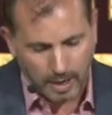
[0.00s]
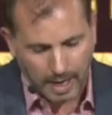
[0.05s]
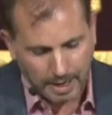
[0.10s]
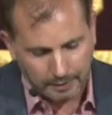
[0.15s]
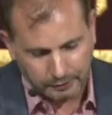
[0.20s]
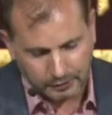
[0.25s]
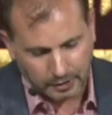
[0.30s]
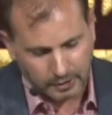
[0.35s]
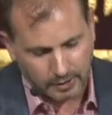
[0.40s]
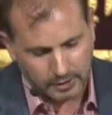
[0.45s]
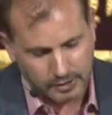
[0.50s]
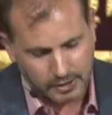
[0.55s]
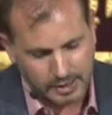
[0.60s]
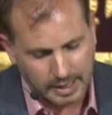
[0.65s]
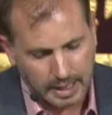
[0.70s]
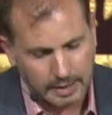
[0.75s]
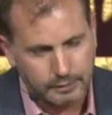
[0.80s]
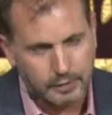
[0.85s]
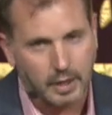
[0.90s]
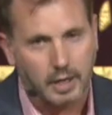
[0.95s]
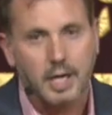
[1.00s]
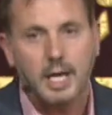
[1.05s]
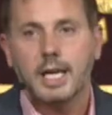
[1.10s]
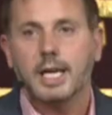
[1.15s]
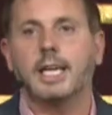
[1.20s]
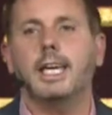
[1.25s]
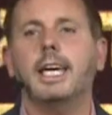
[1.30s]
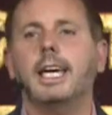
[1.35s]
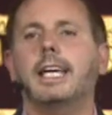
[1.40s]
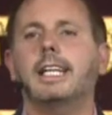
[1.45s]
after our Savior.
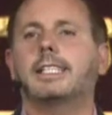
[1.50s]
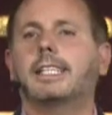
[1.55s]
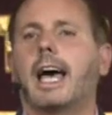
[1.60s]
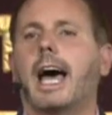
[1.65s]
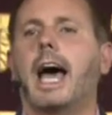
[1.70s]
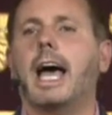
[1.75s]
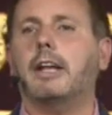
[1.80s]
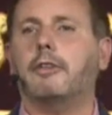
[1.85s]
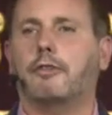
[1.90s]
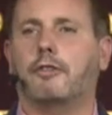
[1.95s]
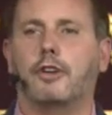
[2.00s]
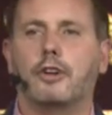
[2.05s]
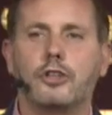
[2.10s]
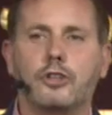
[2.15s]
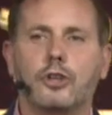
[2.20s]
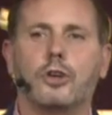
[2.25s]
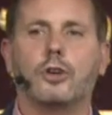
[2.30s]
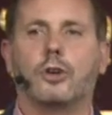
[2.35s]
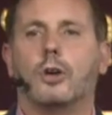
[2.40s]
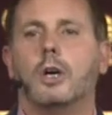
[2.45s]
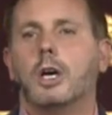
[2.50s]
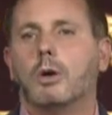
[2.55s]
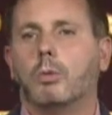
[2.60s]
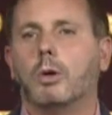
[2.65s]
He died for you.